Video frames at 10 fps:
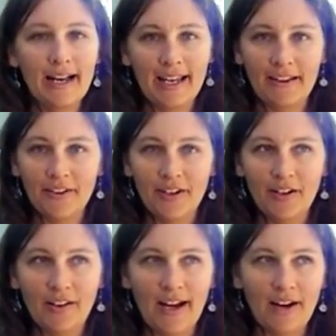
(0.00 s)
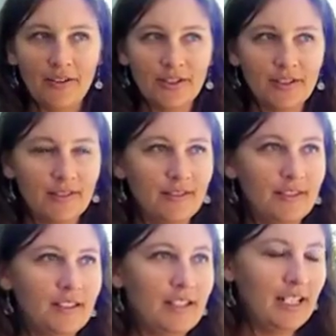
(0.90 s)
Gather it all out.
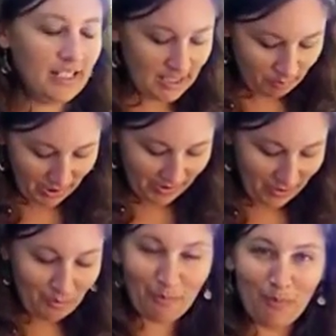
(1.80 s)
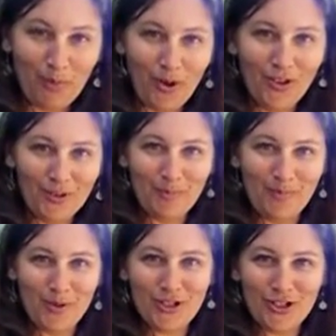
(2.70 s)
Just take a deep breath in.
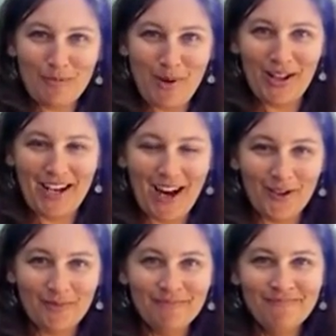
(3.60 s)
Push your belly out.